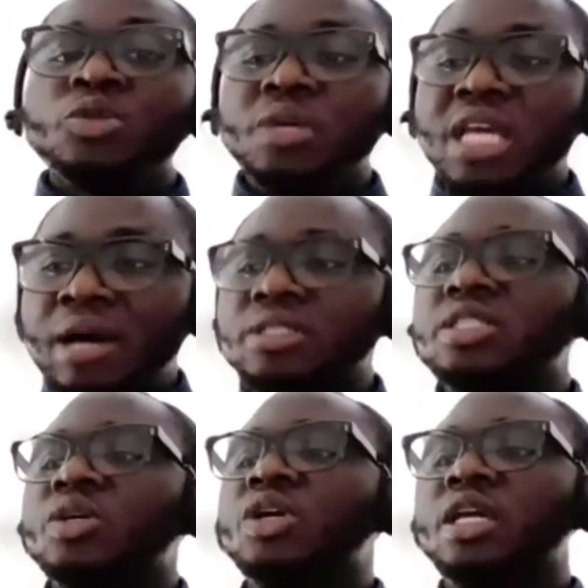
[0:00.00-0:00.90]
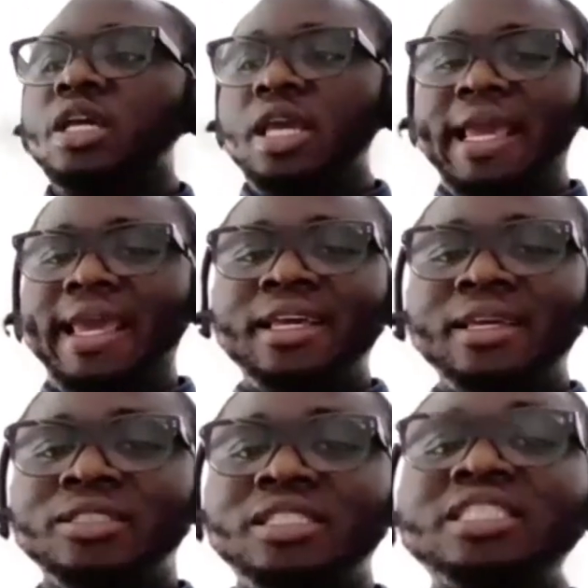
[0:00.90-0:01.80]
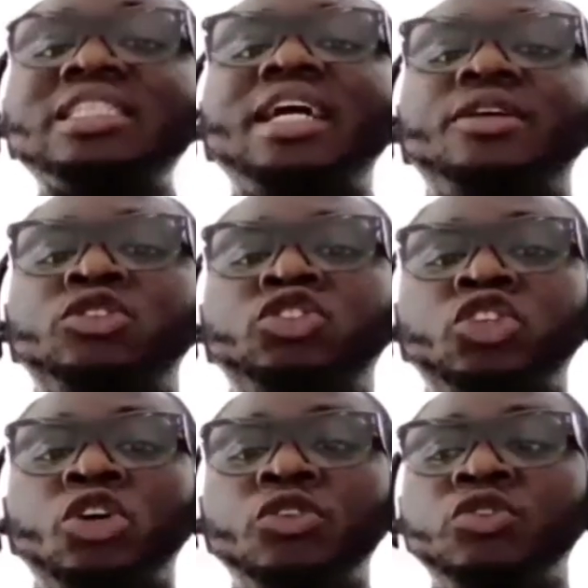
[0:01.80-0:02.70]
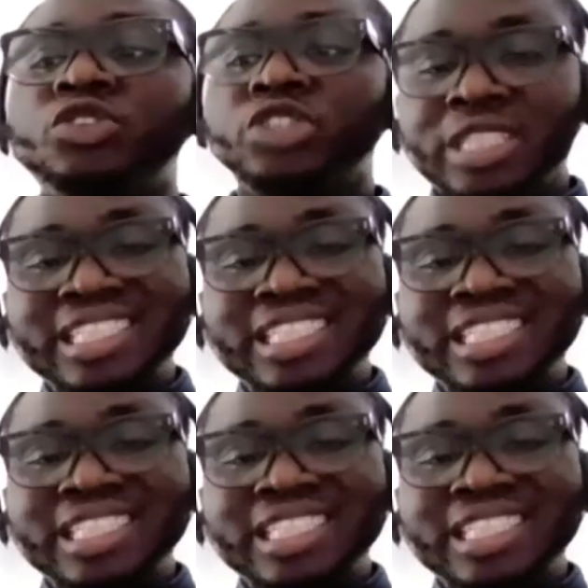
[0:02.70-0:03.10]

to me, I would say, okay, this kind of stuff